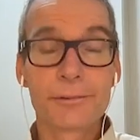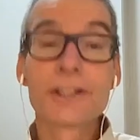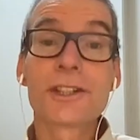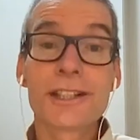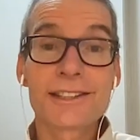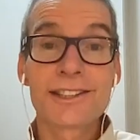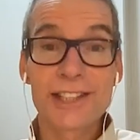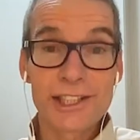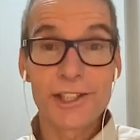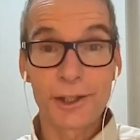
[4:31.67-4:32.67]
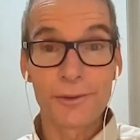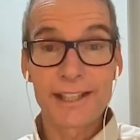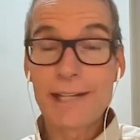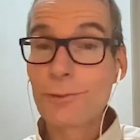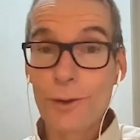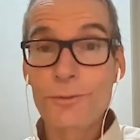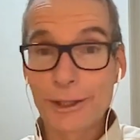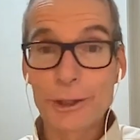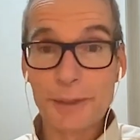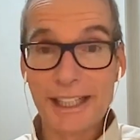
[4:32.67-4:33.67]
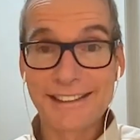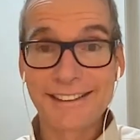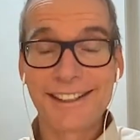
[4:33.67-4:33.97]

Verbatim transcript: Richard is the CTO. He wrote Big Blue Button.